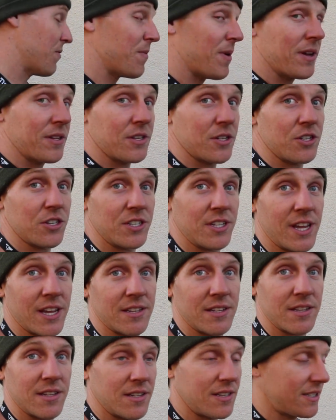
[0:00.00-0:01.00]
we're about to just get
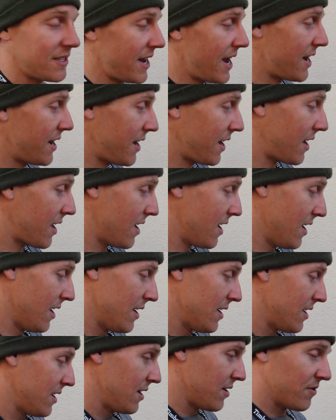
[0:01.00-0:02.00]
to this sanding.
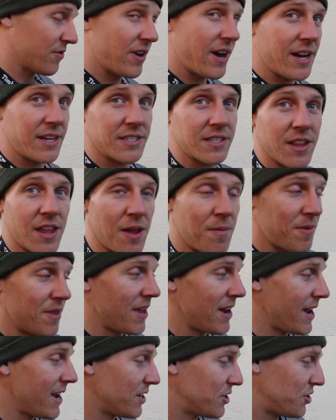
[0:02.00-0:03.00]
Ryan's claiming
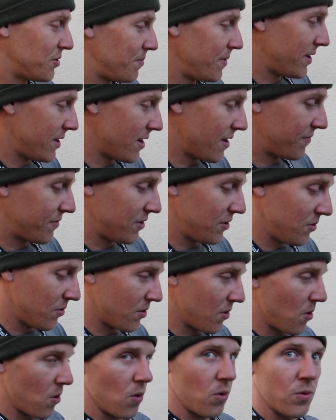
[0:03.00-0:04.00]
that eight should be enough to do
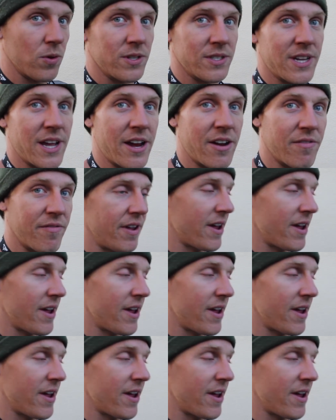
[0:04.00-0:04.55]
the whole entire